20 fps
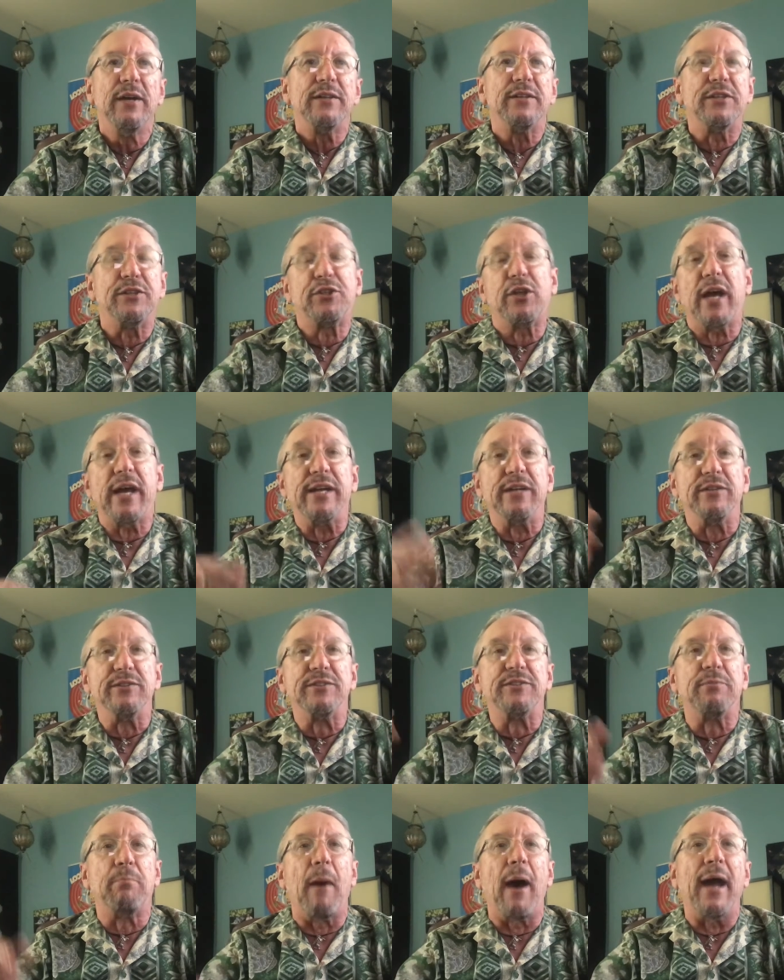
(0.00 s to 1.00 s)
The
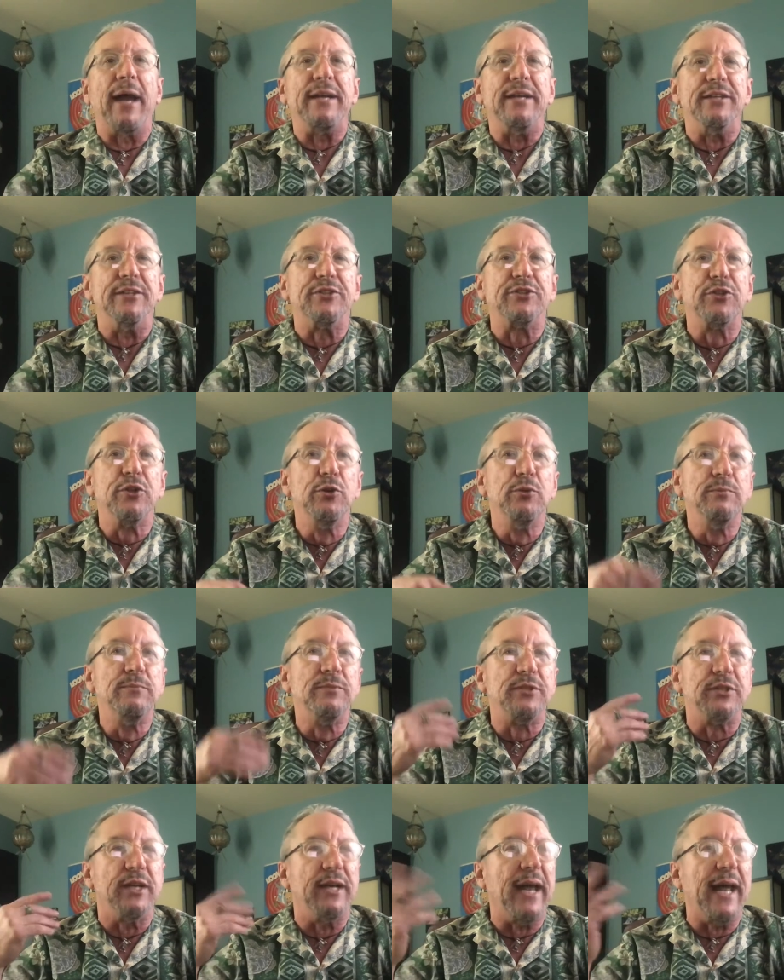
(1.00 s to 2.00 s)
child's mind
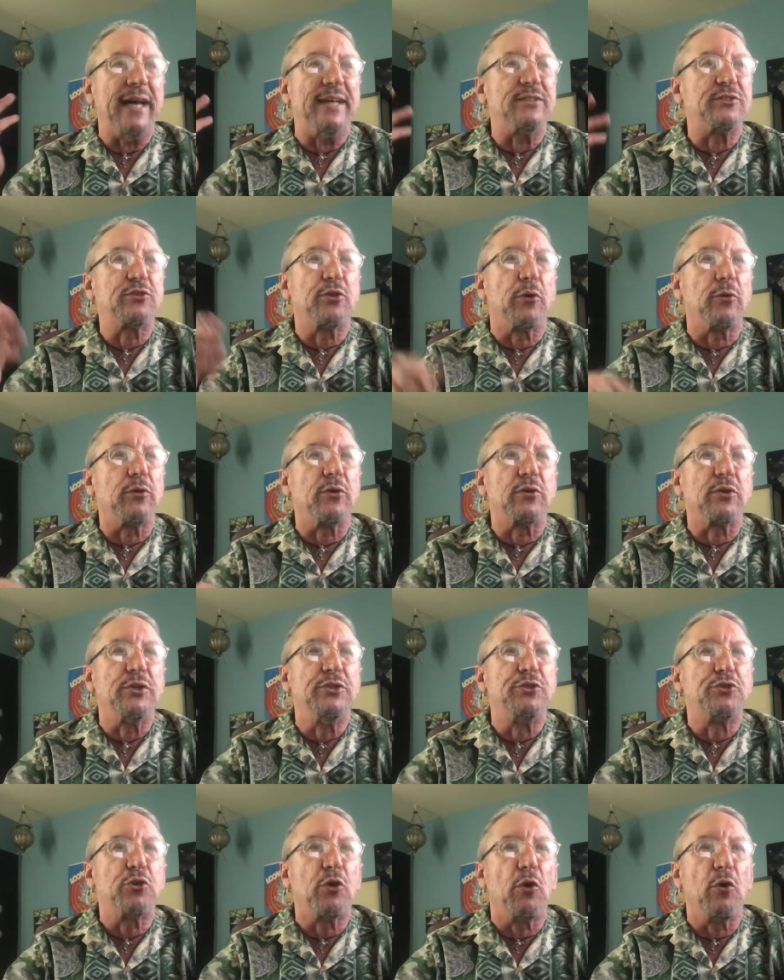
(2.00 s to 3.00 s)
assumes it has total
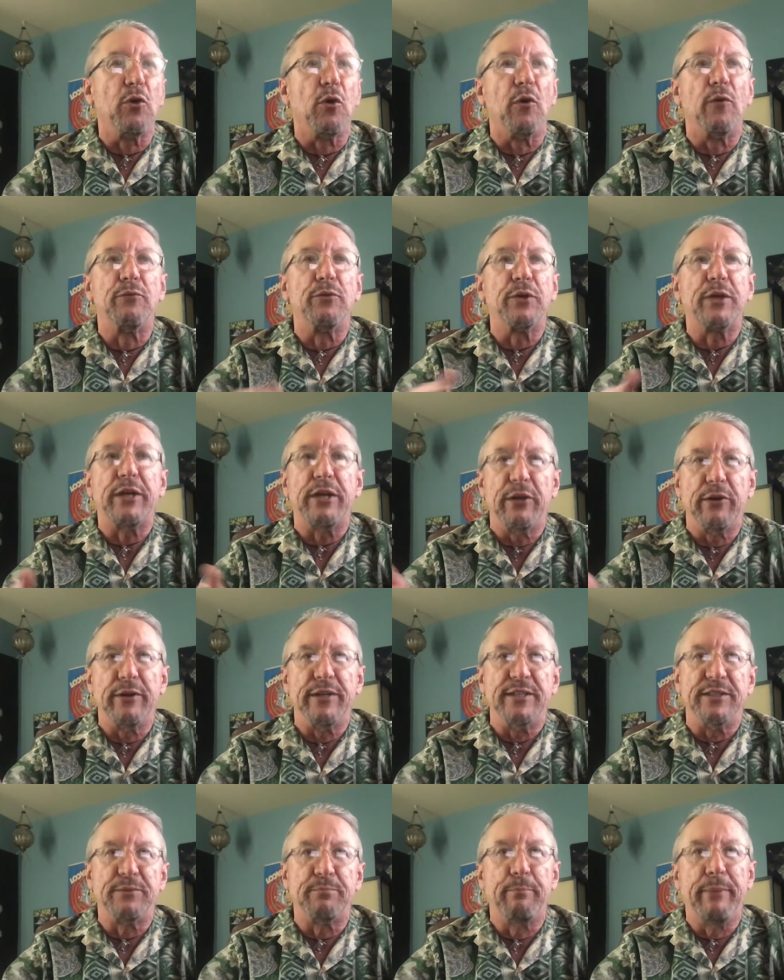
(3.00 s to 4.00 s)
control over
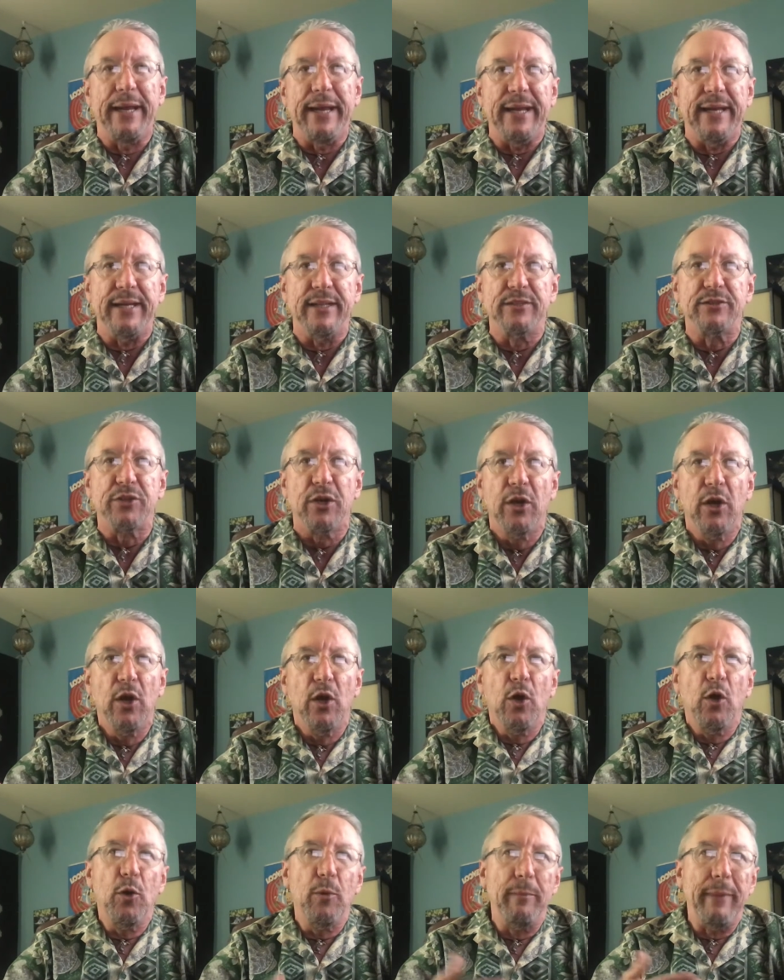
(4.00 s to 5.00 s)
curious beings
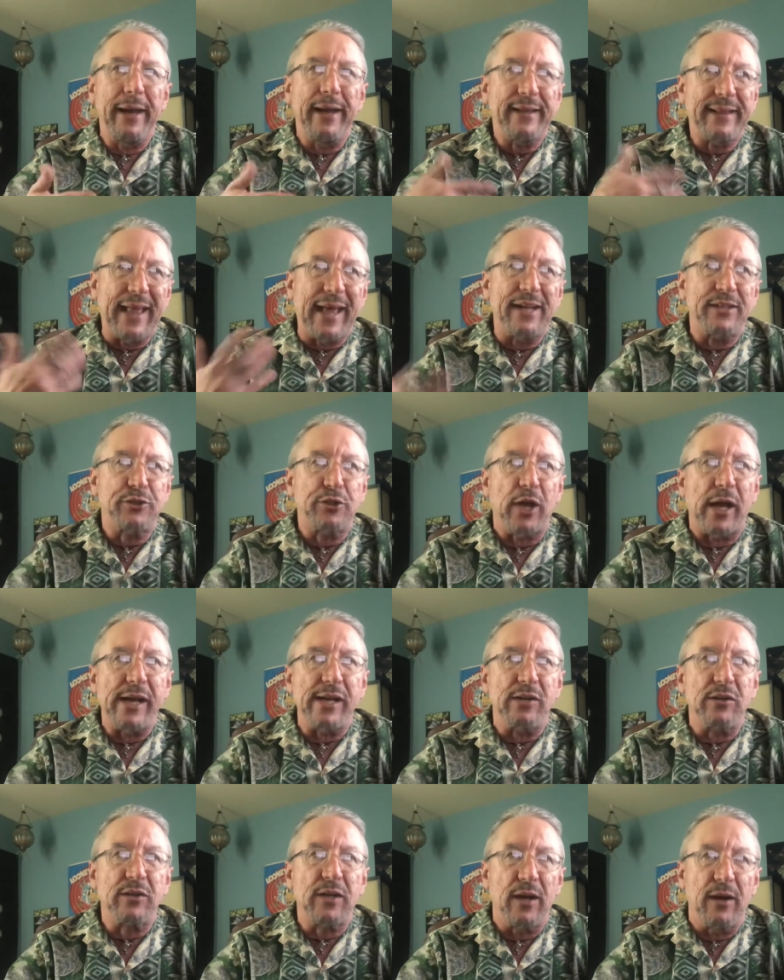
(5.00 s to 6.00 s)
who make that
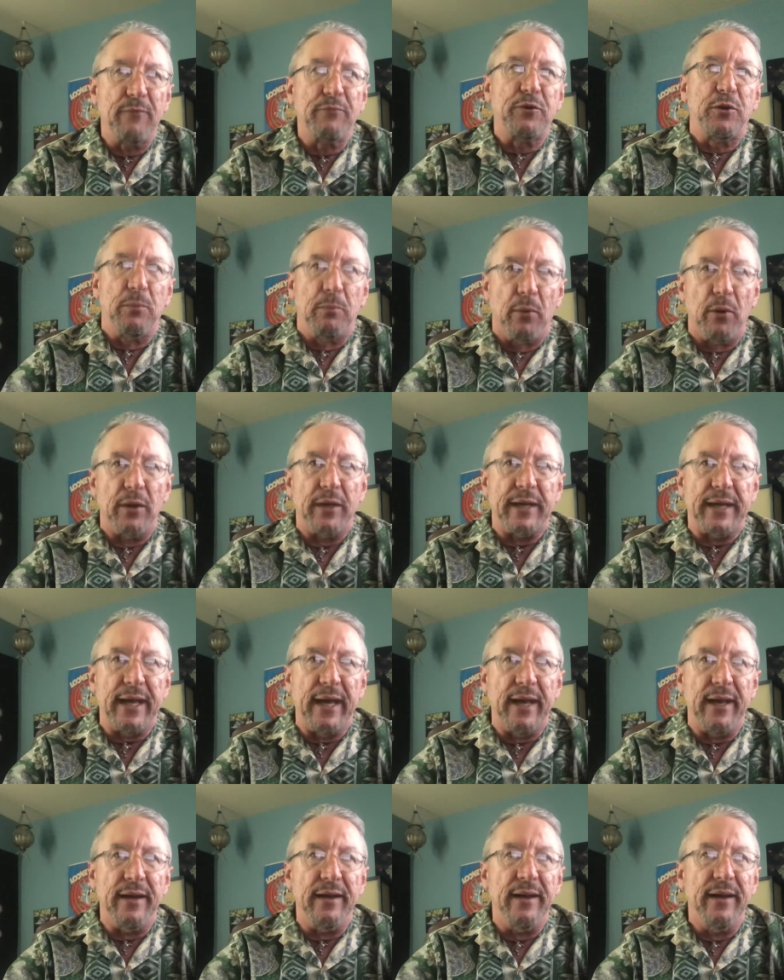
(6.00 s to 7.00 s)
child comfortable
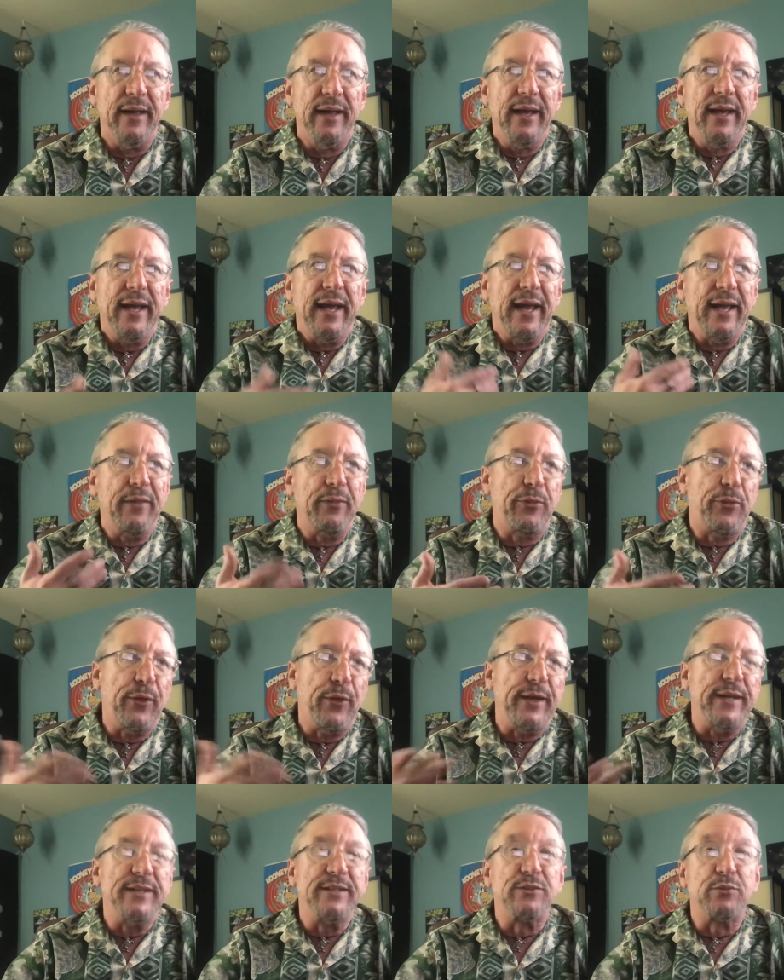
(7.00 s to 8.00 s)
again, and
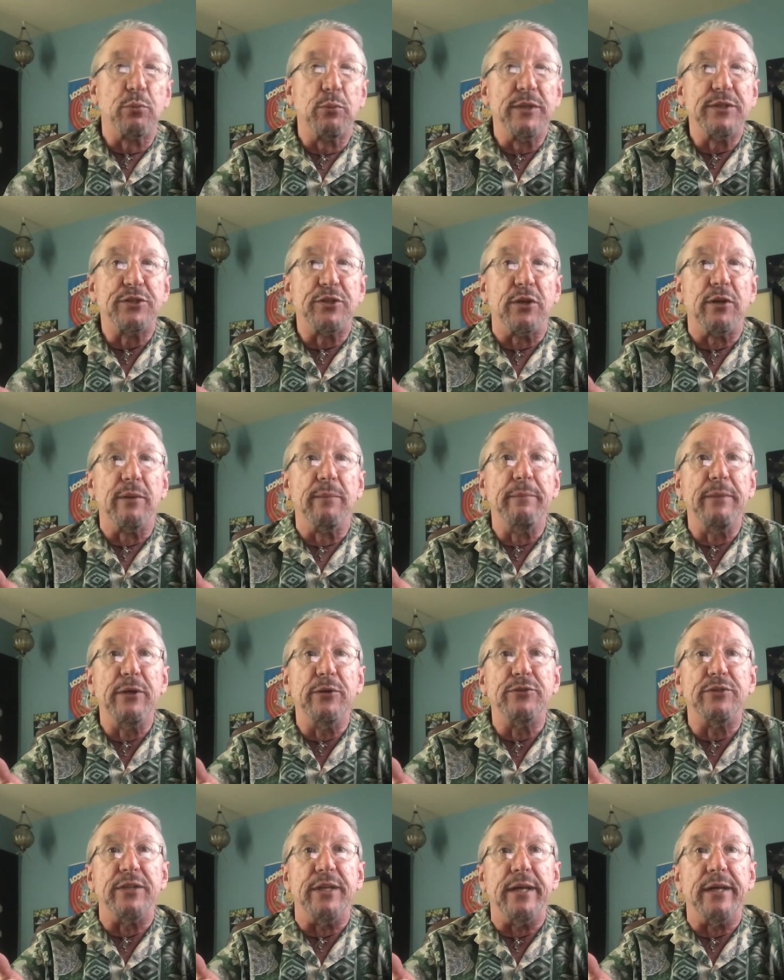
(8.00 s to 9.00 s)
things which are
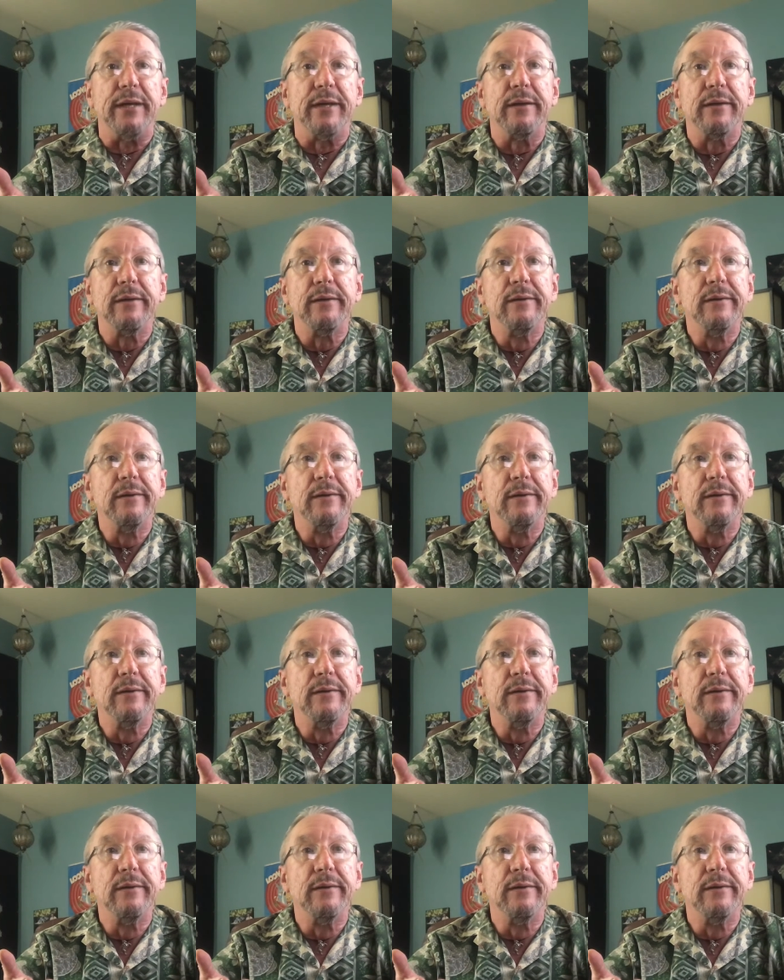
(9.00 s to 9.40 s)
amusing